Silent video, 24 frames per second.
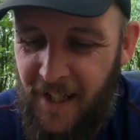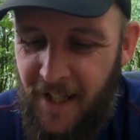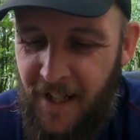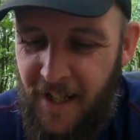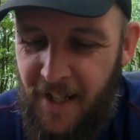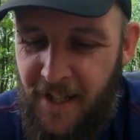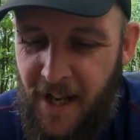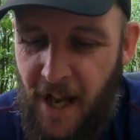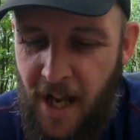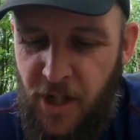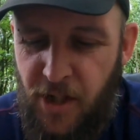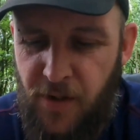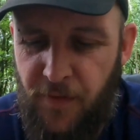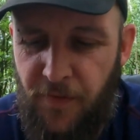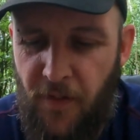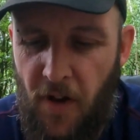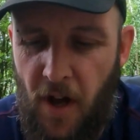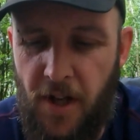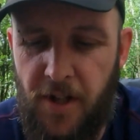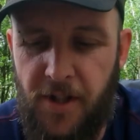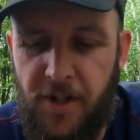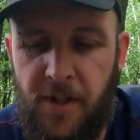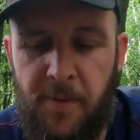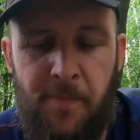Nature
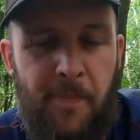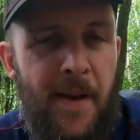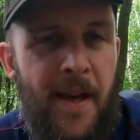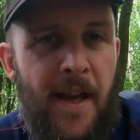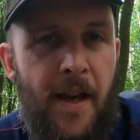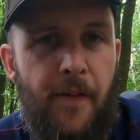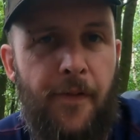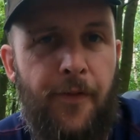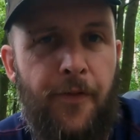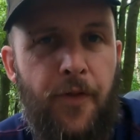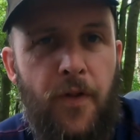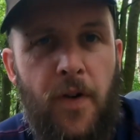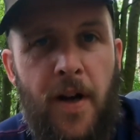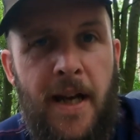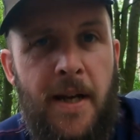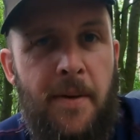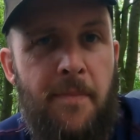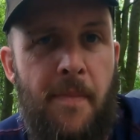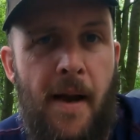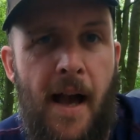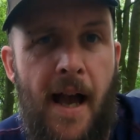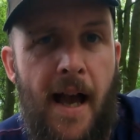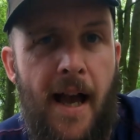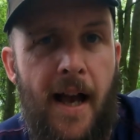fun, to be a free
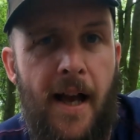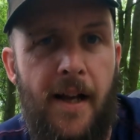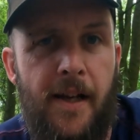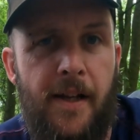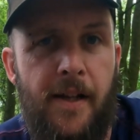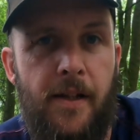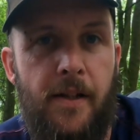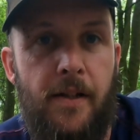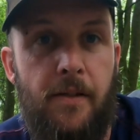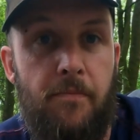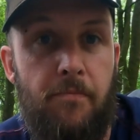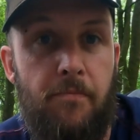man.